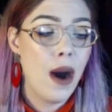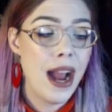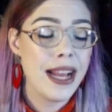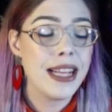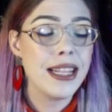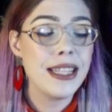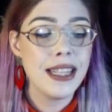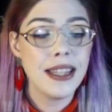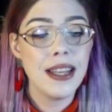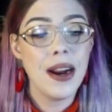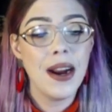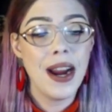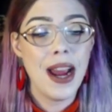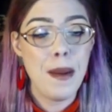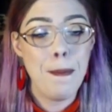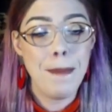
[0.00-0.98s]
I can sit there
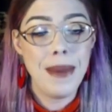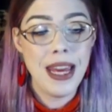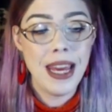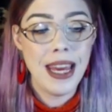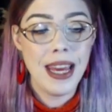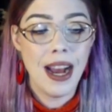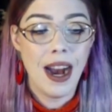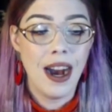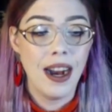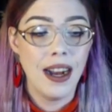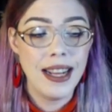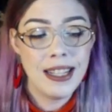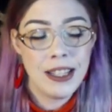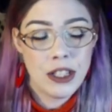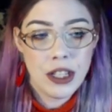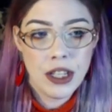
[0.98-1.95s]
and be
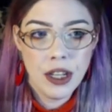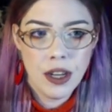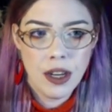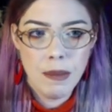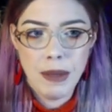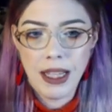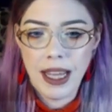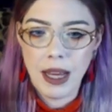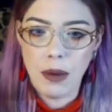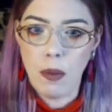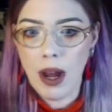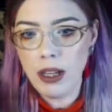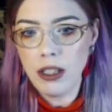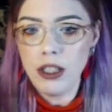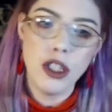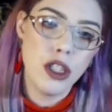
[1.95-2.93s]
insecure and be like, why
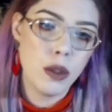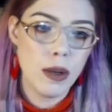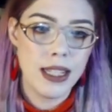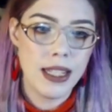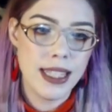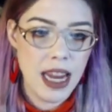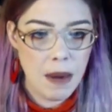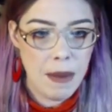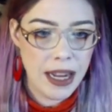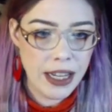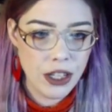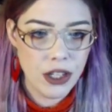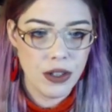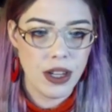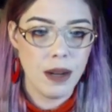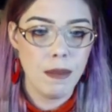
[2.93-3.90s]
don't you just want to stay in my
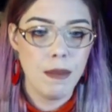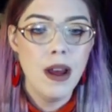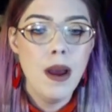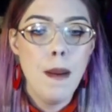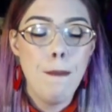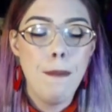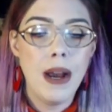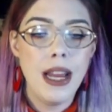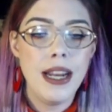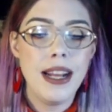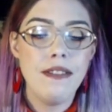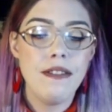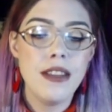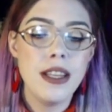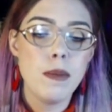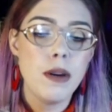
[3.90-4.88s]
stream? But
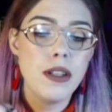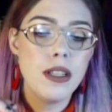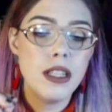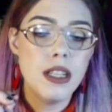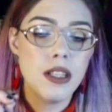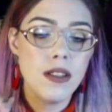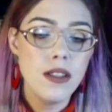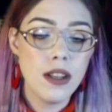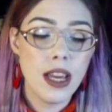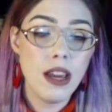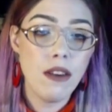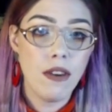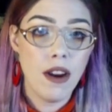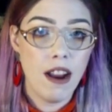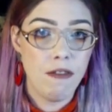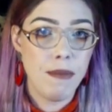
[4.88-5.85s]
if this person is looking
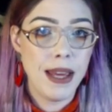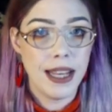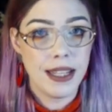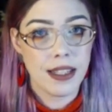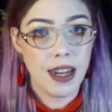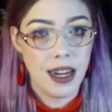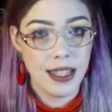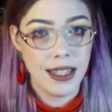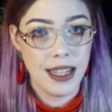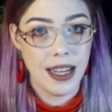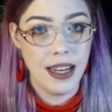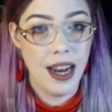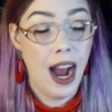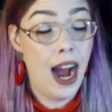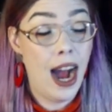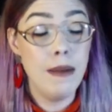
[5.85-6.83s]
for FPS content,
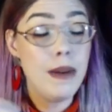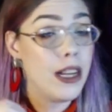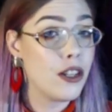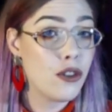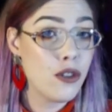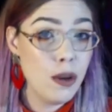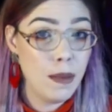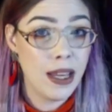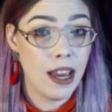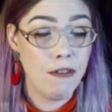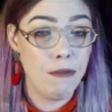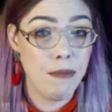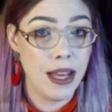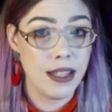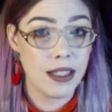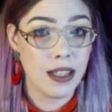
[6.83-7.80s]
I'm not streaming
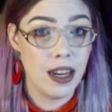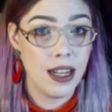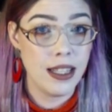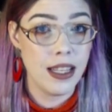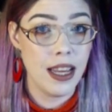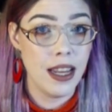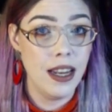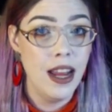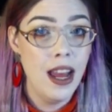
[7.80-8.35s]
FPS content.